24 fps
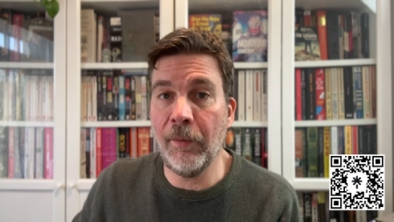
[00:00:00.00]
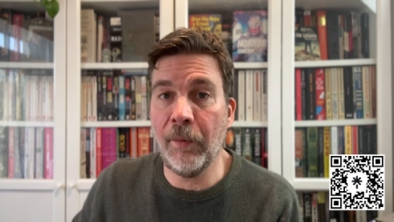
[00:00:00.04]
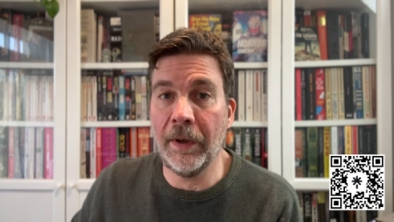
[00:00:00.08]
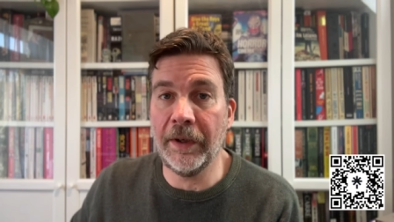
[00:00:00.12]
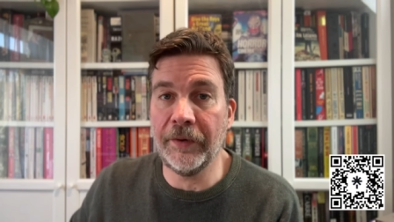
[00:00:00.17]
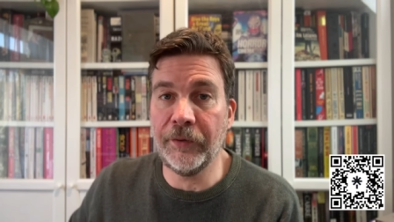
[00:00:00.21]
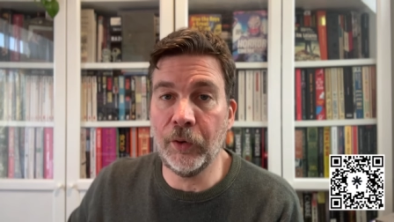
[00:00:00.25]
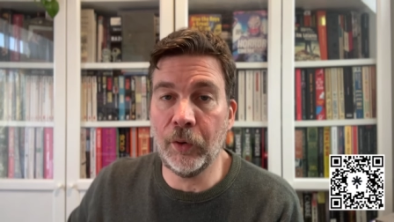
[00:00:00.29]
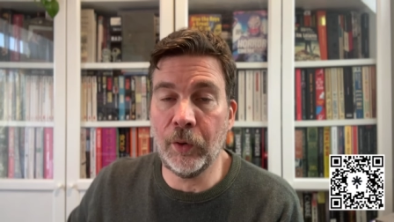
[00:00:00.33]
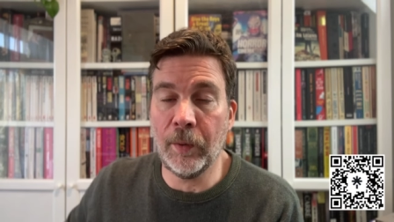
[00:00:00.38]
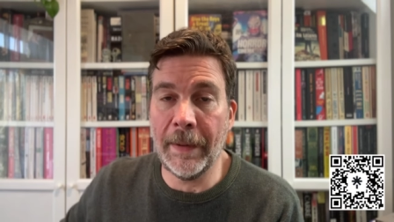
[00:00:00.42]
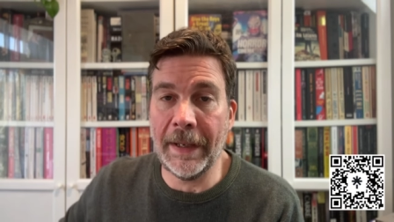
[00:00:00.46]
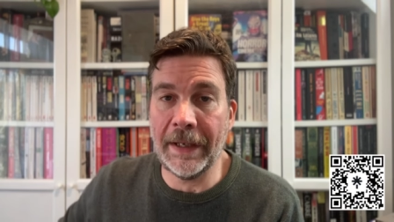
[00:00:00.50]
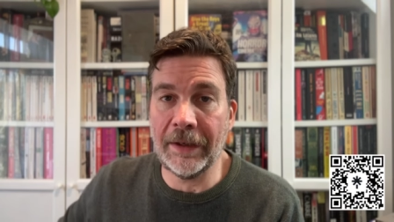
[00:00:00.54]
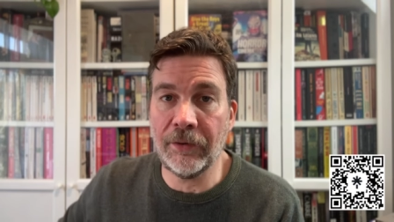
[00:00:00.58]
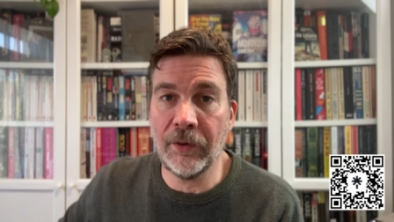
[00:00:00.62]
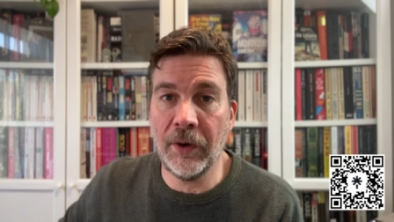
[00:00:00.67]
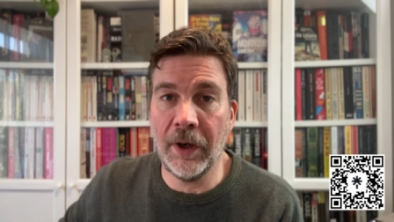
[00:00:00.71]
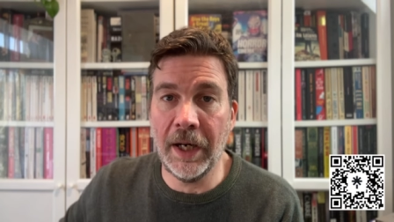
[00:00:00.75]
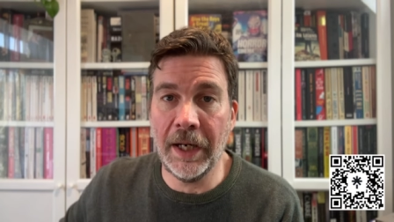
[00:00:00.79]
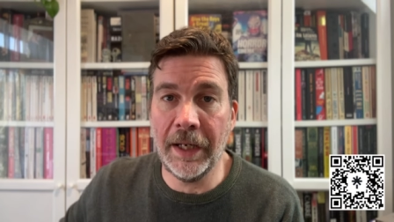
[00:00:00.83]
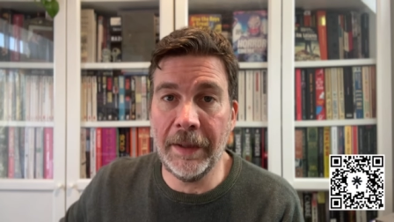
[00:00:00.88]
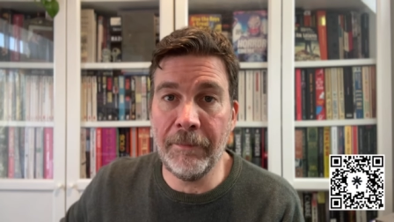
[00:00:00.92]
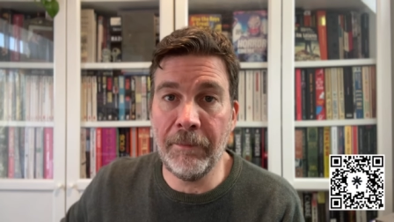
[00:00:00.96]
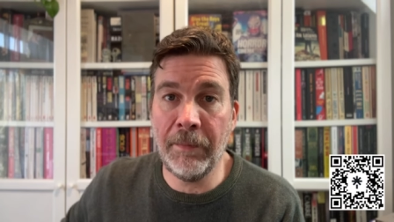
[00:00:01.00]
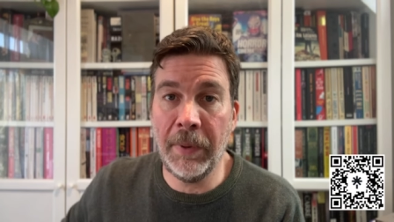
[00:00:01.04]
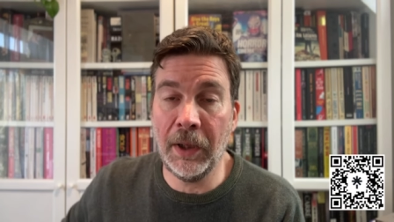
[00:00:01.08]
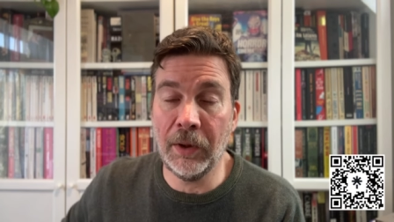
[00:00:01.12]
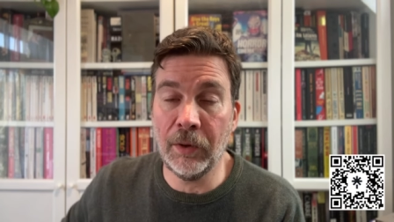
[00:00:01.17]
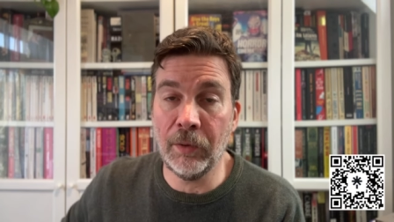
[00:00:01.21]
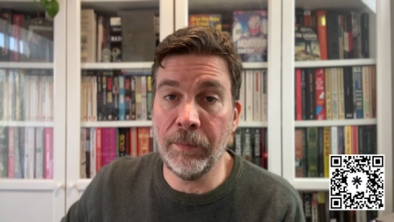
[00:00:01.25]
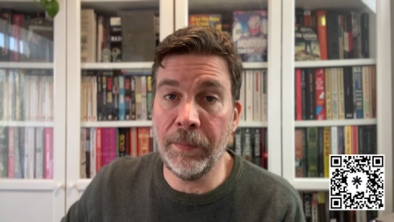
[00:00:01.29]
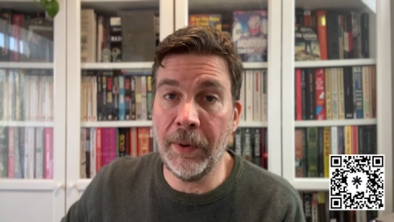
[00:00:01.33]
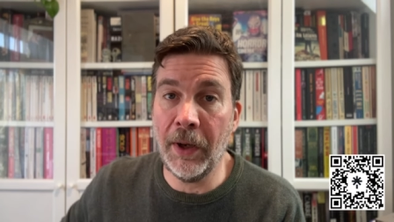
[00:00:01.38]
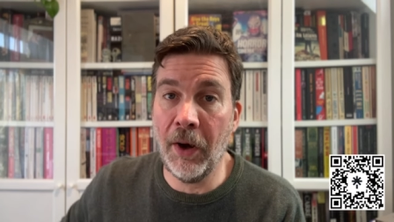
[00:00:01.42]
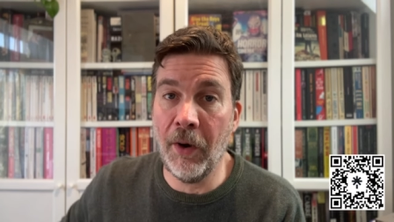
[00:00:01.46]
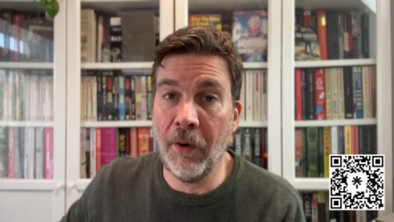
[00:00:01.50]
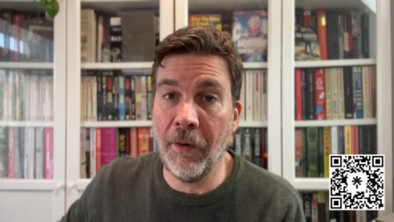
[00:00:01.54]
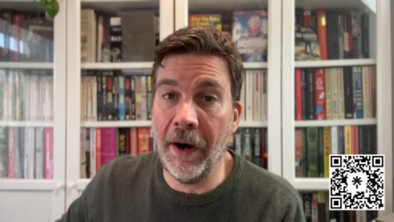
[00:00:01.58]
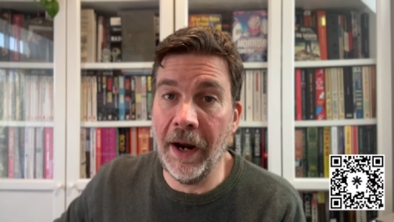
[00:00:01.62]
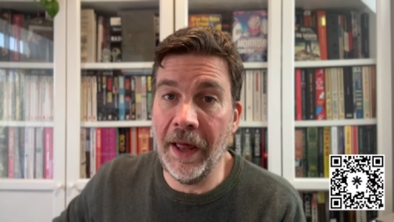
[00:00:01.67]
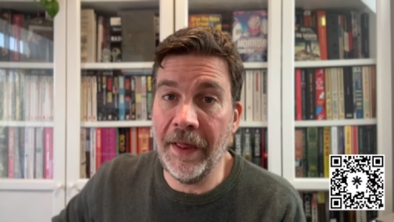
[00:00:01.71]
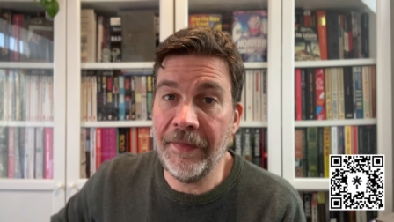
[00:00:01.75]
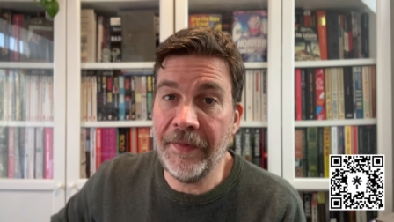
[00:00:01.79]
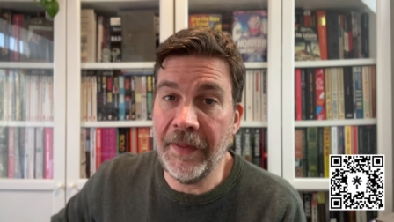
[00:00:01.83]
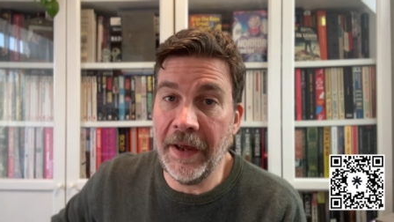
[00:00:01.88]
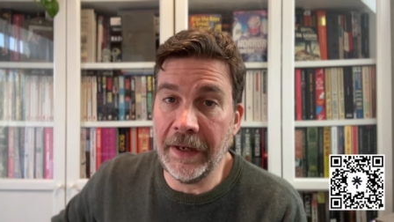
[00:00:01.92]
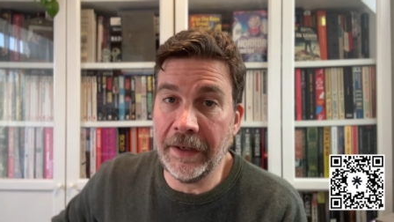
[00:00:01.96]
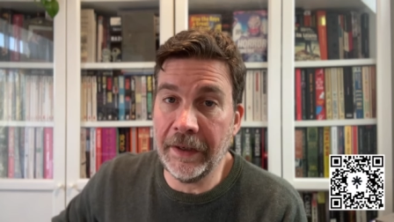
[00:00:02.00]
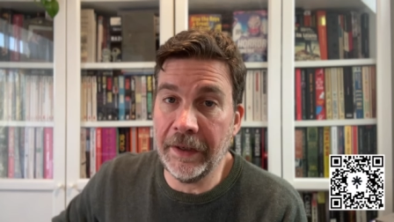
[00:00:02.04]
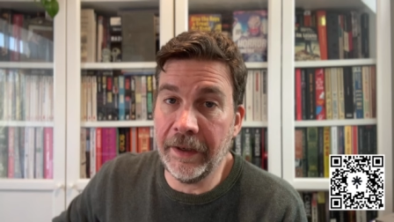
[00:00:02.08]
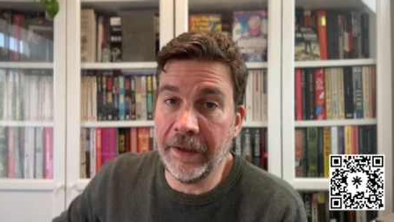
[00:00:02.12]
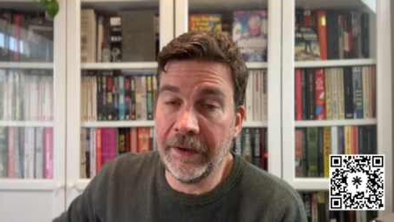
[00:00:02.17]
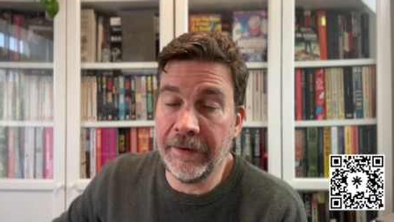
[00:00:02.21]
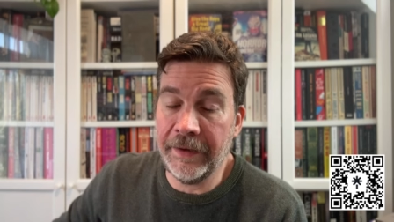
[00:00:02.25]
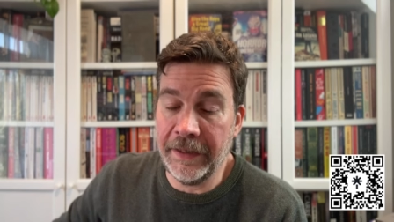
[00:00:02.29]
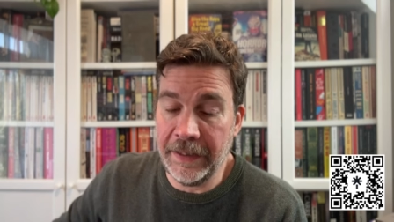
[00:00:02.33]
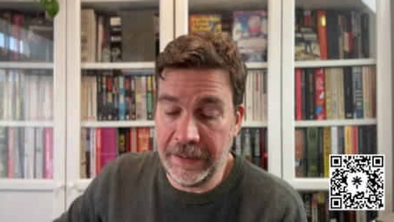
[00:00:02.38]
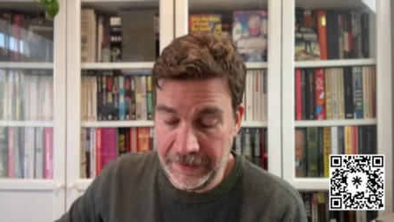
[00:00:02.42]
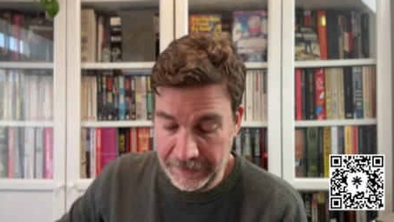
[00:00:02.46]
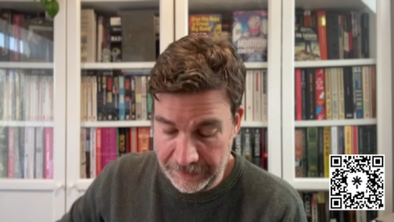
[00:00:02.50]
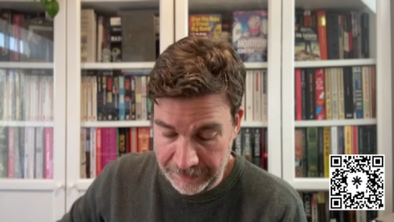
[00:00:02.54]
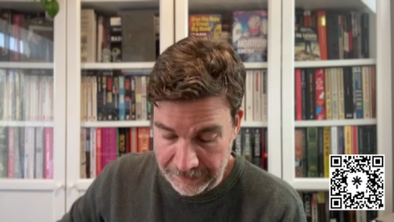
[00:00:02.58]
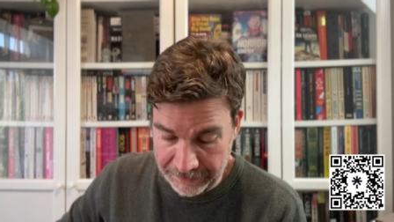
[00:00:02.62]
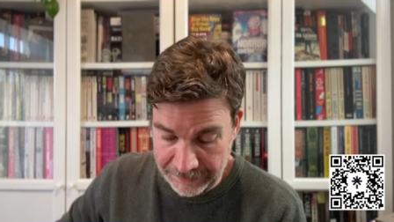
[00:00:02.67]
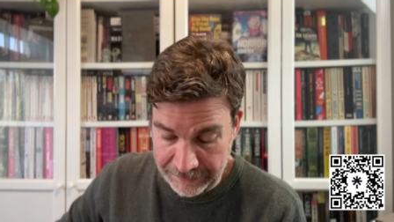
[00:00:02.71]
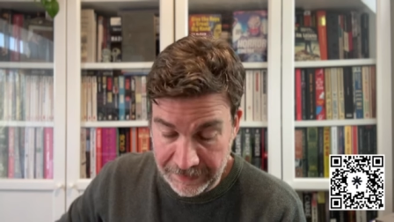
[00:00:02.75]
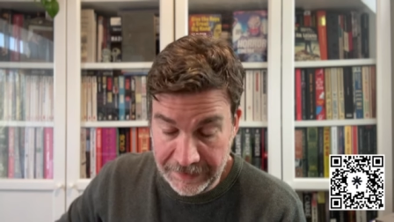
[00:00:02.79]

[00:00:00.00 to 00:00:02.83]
where I talk about crime, pulp, horror, that kind of thing.